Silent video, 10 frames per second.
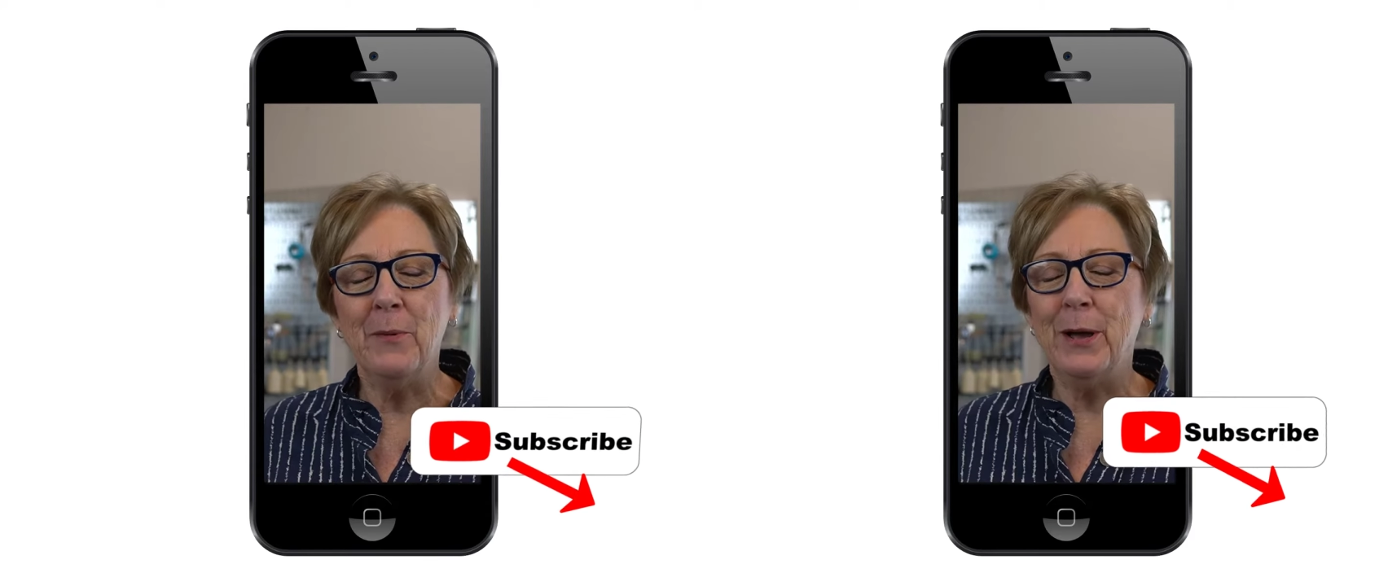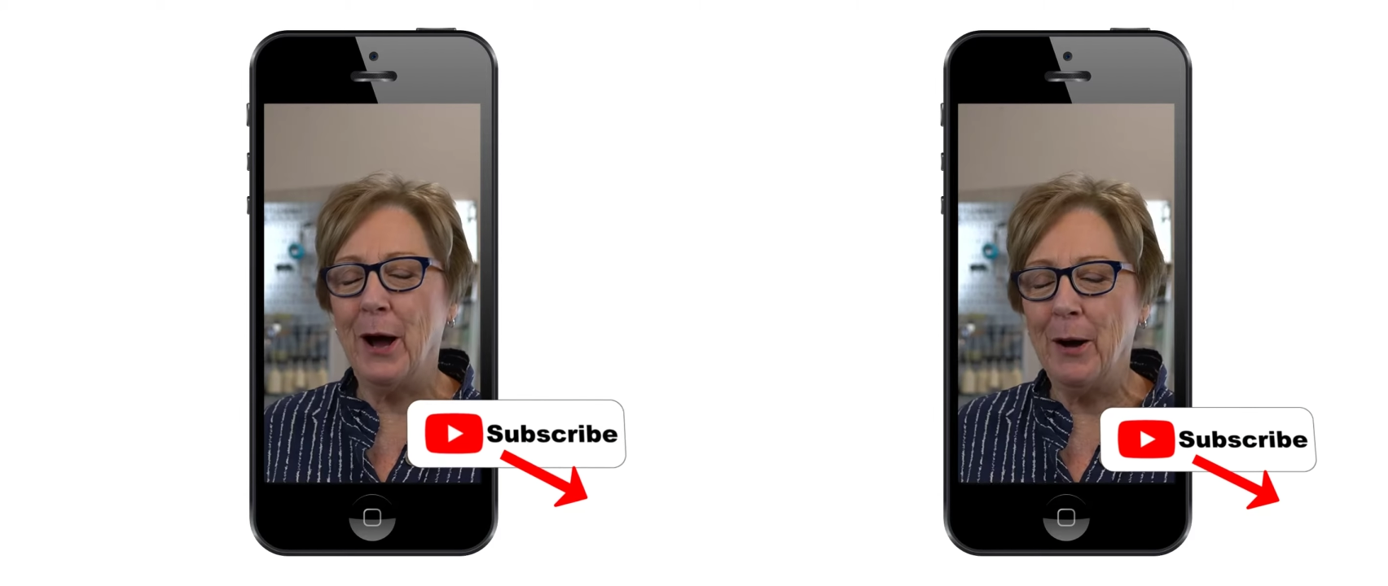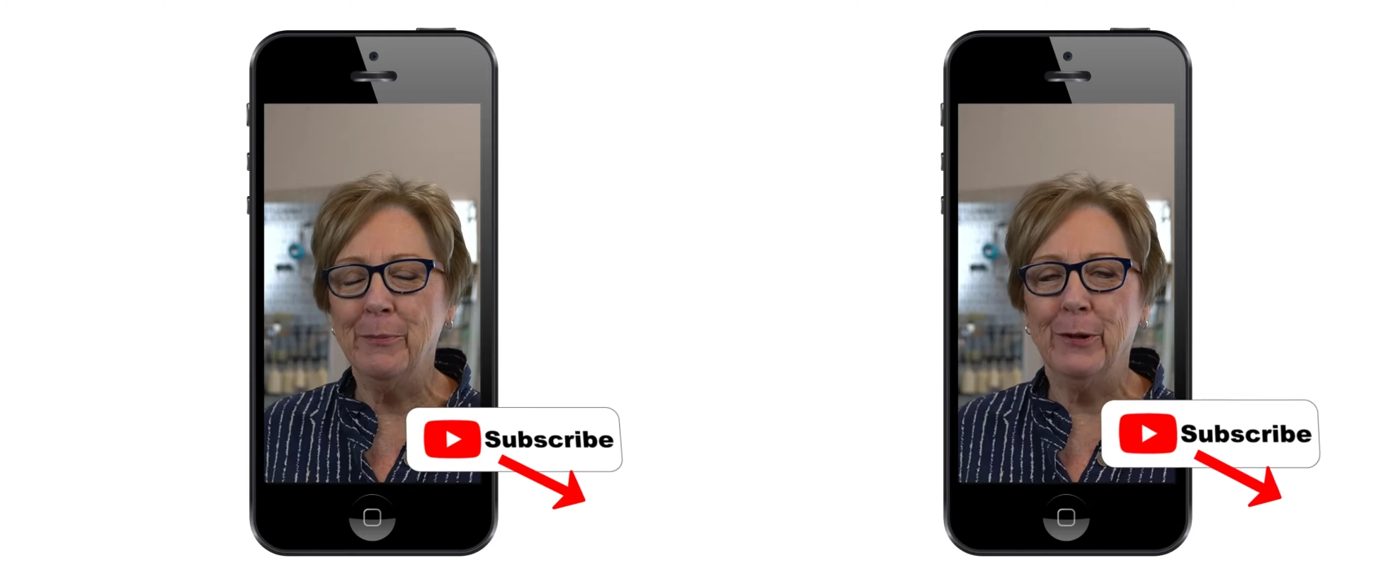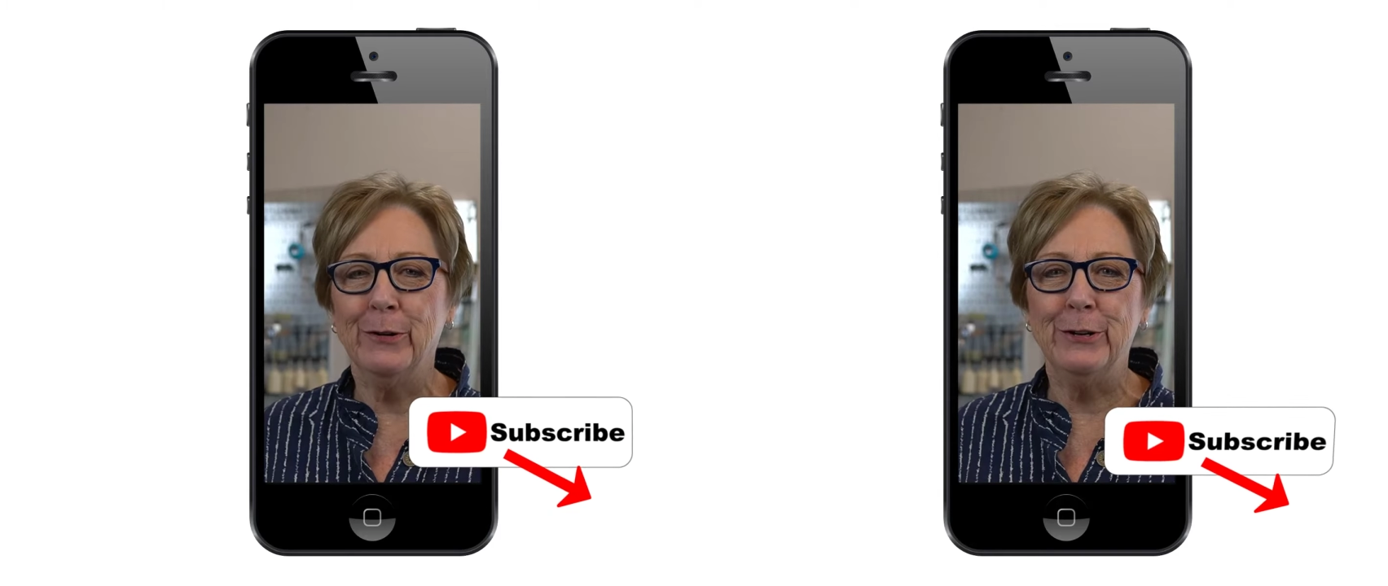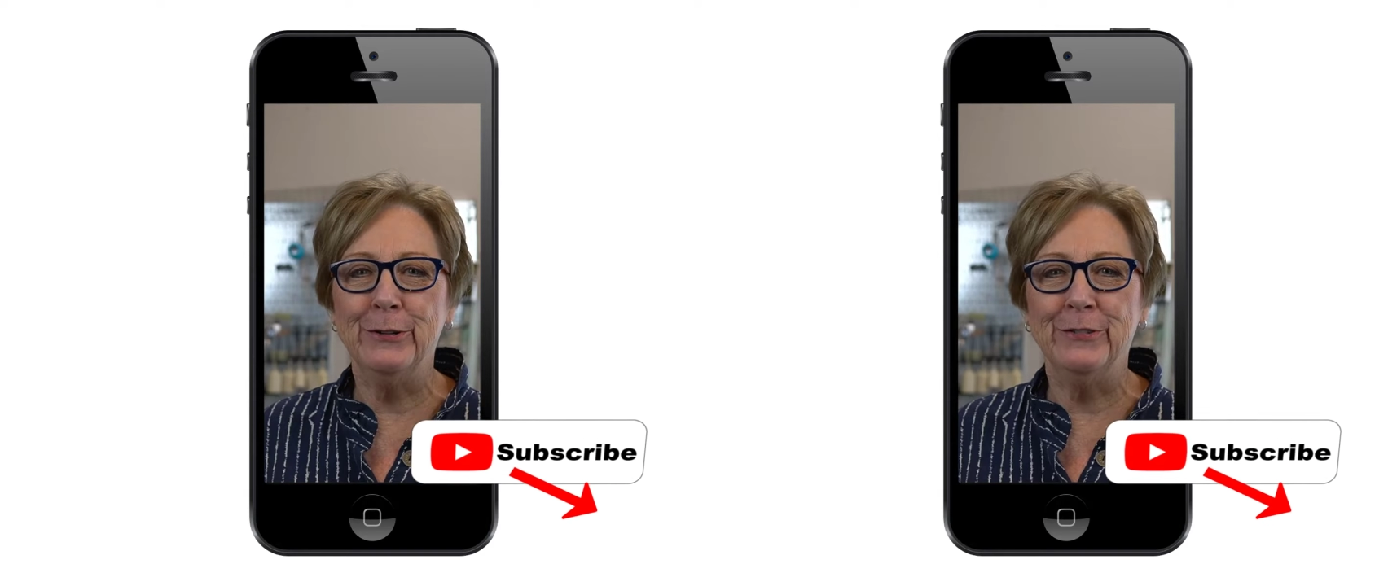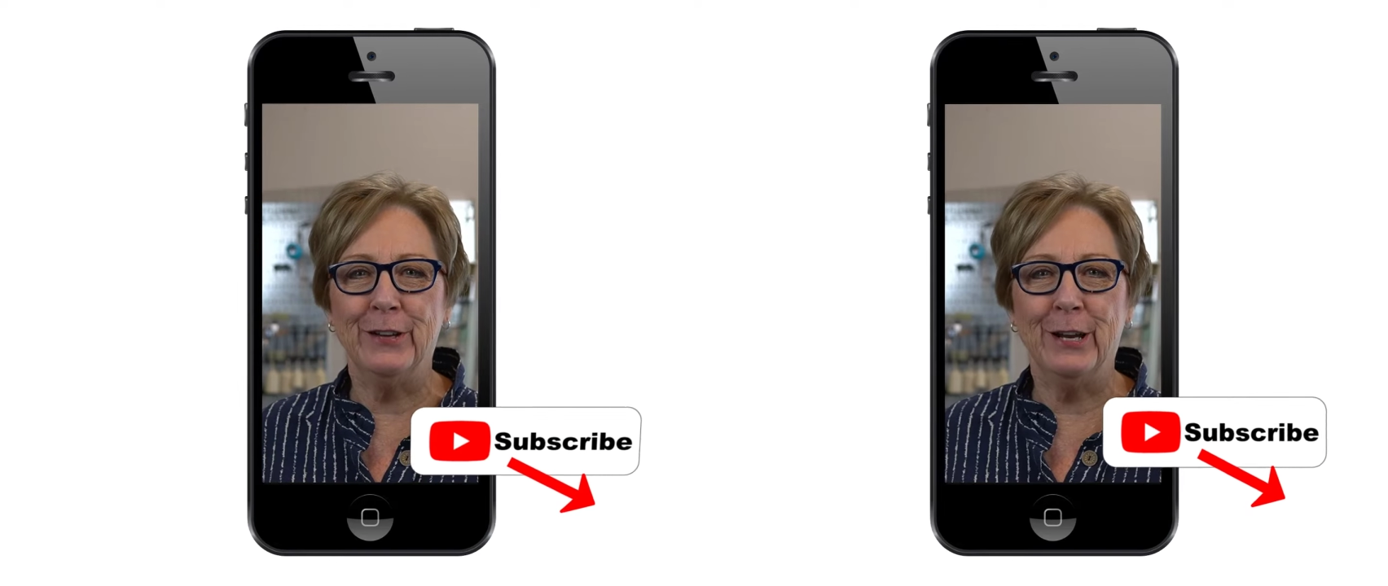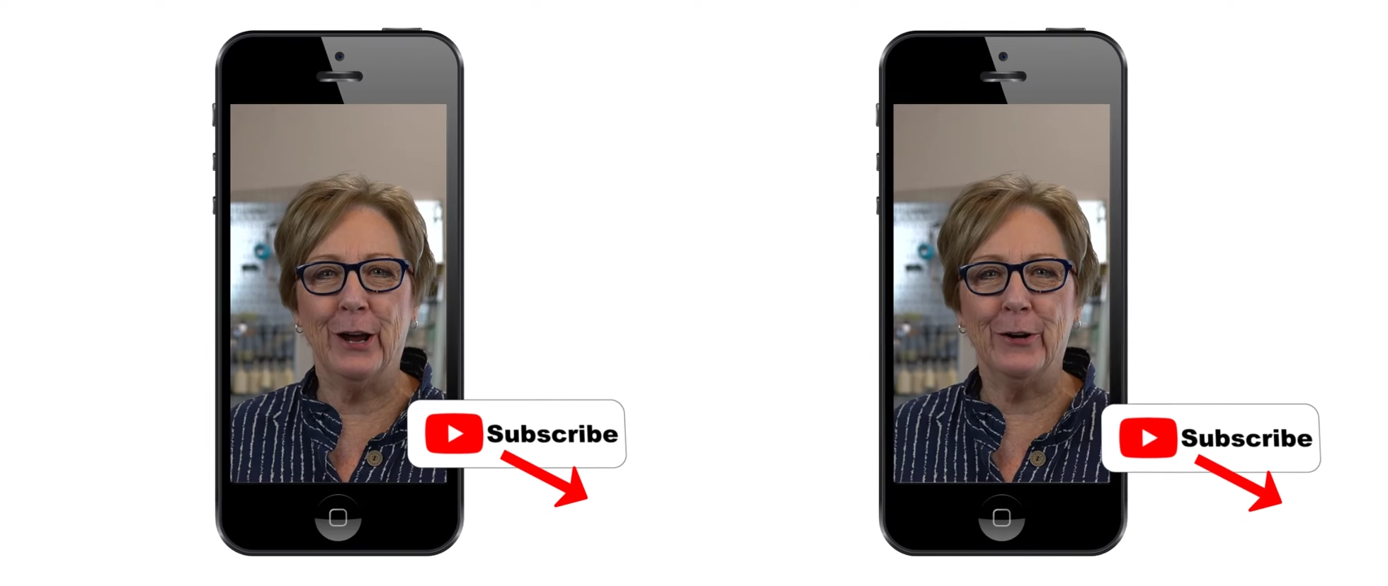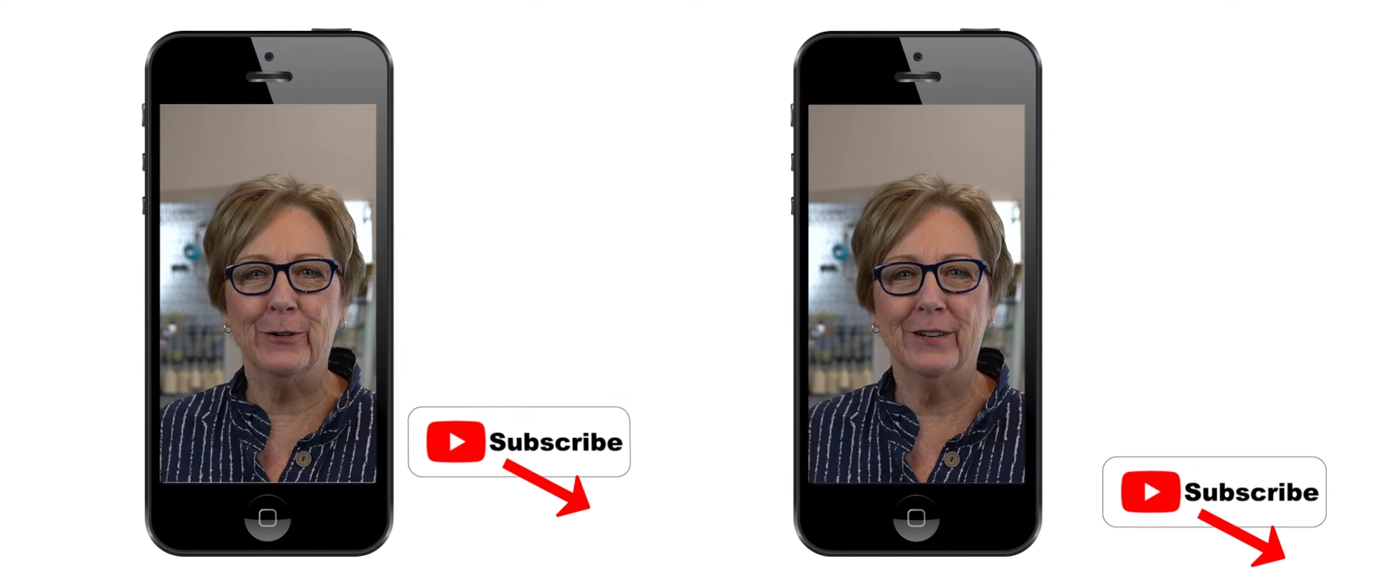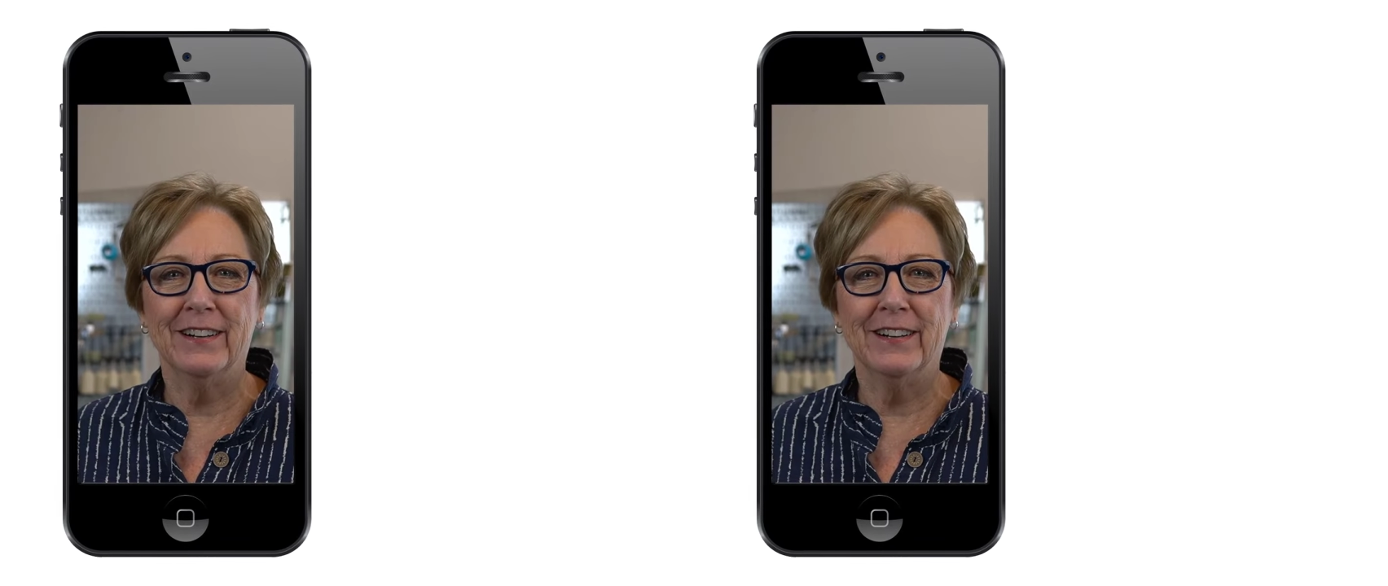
we upload a new video.